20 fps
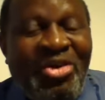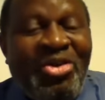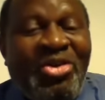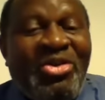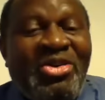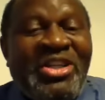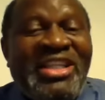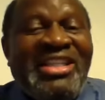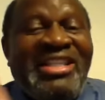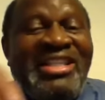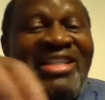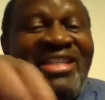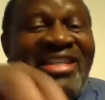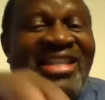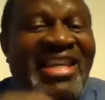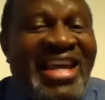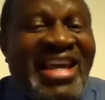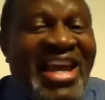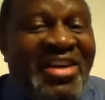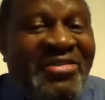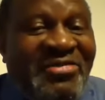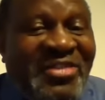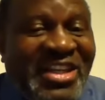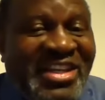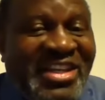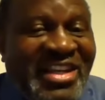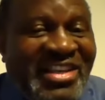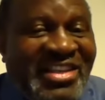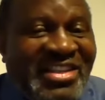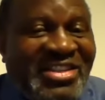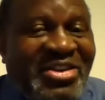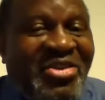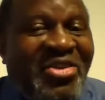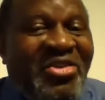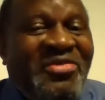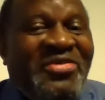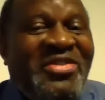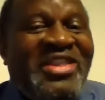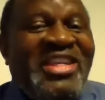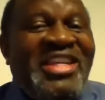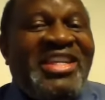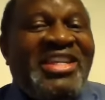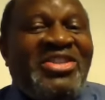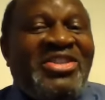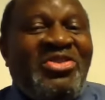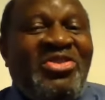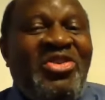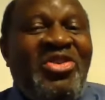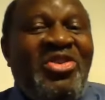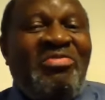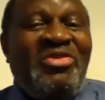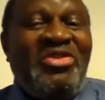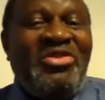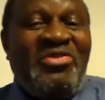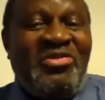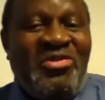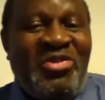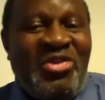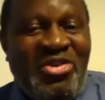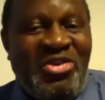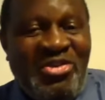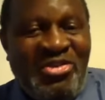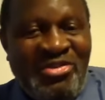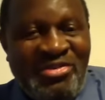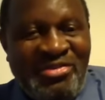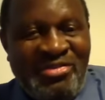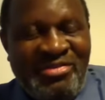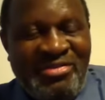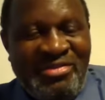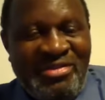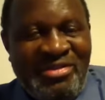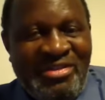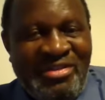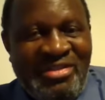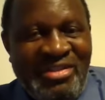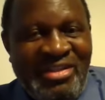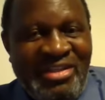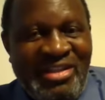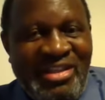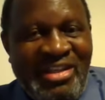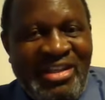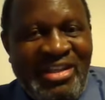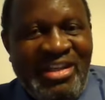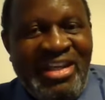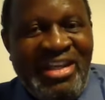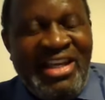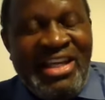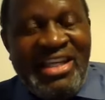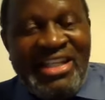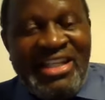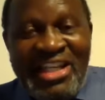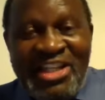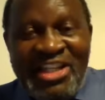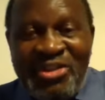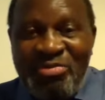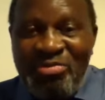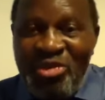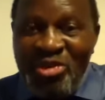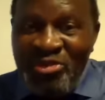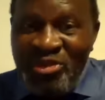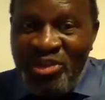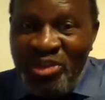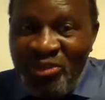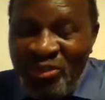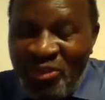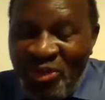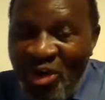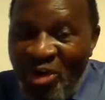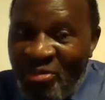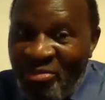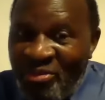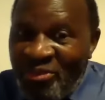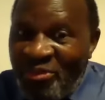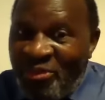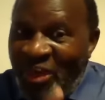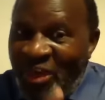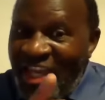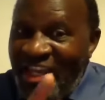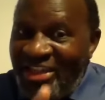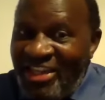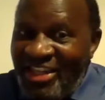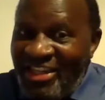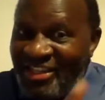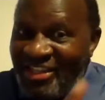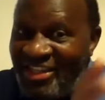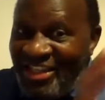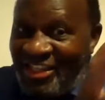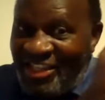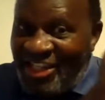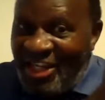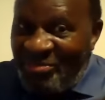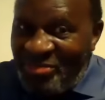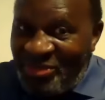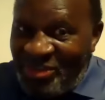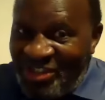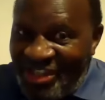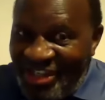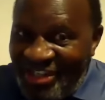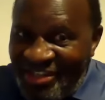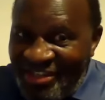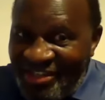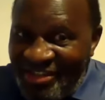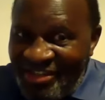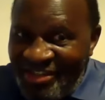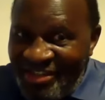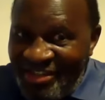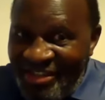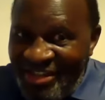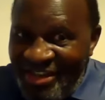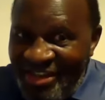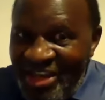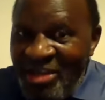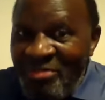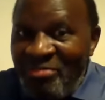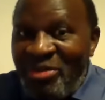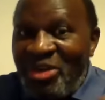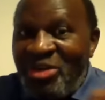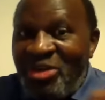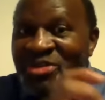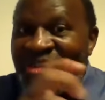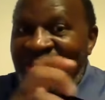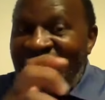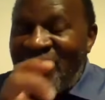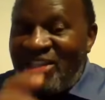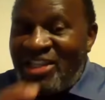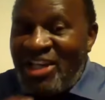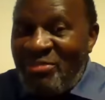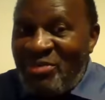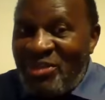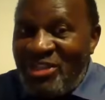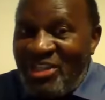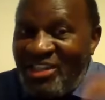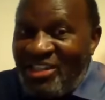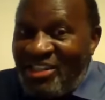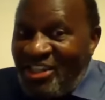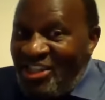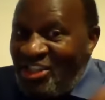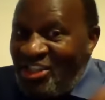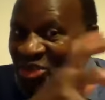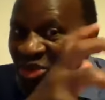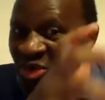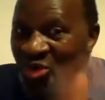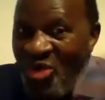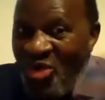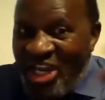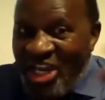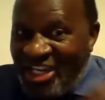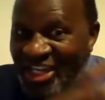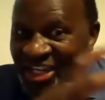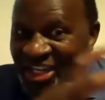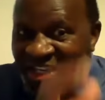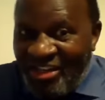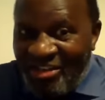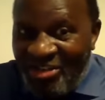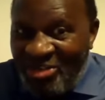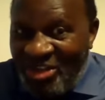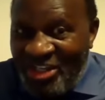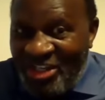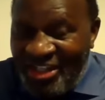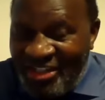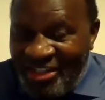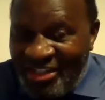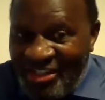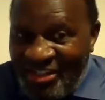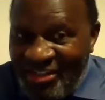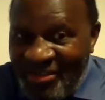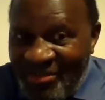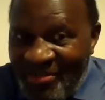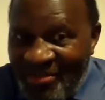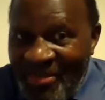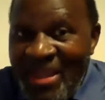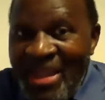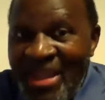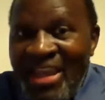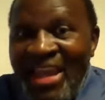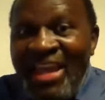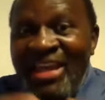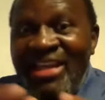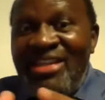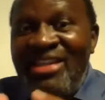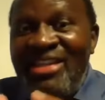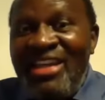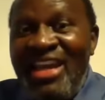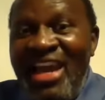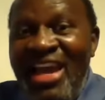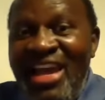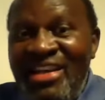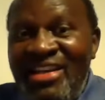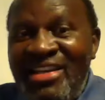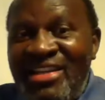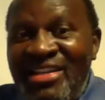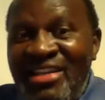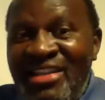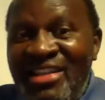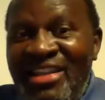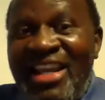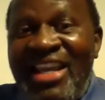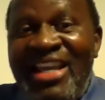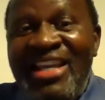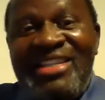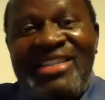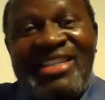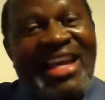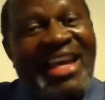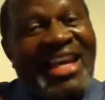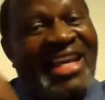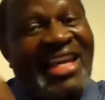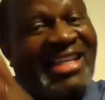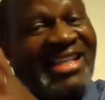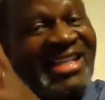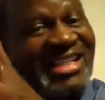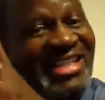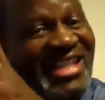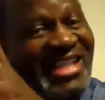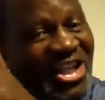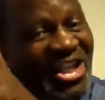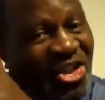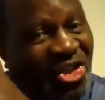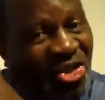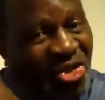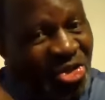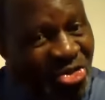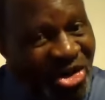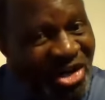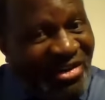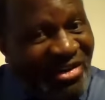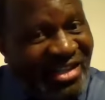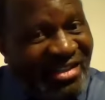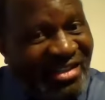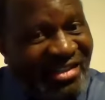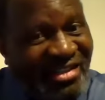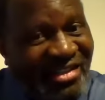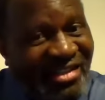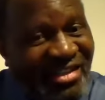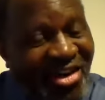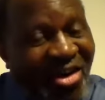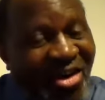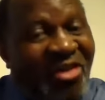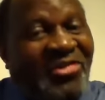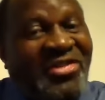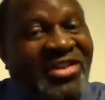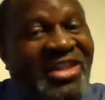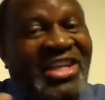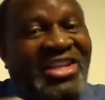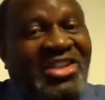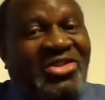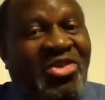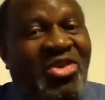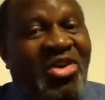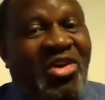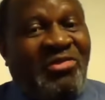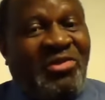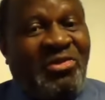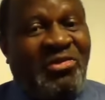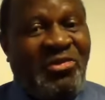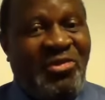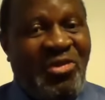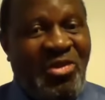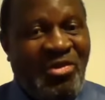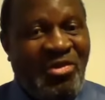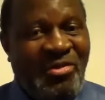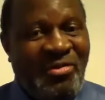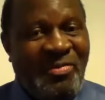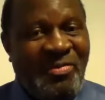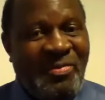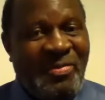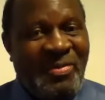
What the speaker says: or it is the evidence of things hoped for. It has moved from faith is the substance, because the substance is your working on it. At the end, it is assurance of things hoped for,